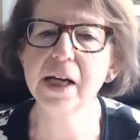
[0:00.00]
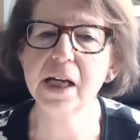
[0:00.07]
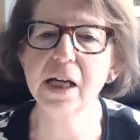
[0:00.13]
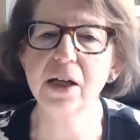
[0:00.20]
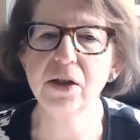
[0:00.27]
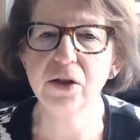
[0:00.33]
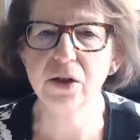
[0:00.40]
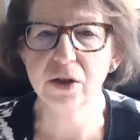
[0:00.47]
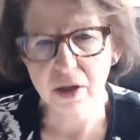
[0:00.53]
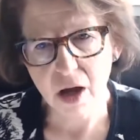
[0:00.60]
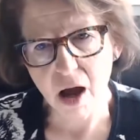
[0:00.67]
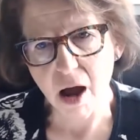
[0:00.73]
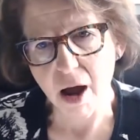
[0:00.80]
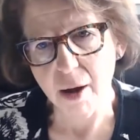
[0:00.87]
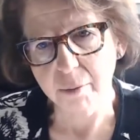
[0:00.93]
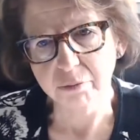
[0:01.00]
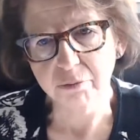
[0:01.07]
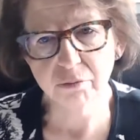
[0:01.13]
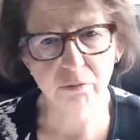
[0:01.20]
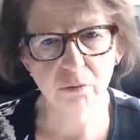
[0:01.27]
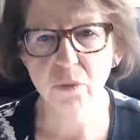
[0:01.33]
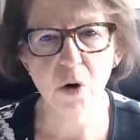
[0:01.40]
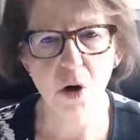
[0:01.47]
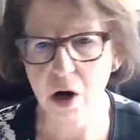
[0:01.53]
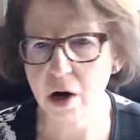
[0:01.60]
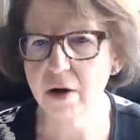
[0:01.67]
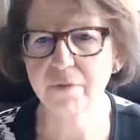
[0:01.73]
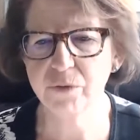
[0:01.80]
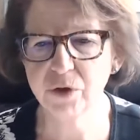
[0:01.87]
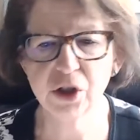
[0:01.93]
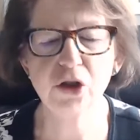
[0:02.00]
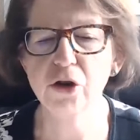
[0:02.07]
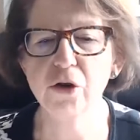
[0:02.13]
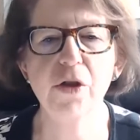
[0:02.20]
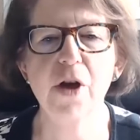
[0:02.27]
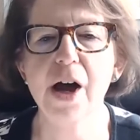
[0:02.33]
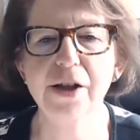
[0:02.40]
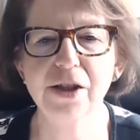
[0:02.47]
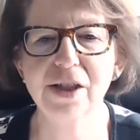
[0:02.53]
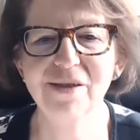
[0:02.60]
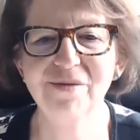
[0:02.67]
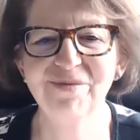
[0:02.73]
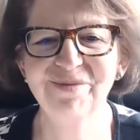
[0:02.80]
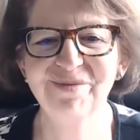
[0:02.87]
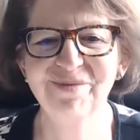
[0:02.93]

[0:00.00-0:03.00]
and um, just your thoughts.